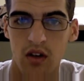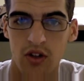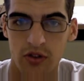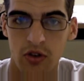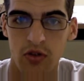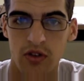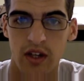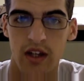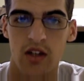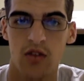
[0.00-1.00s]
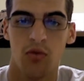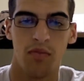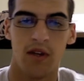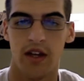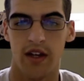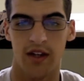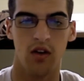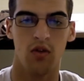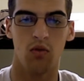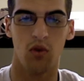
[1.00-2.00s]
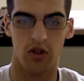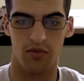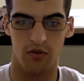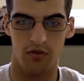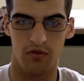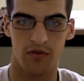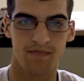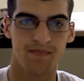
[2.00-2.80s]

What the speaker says: associated with being waterproof.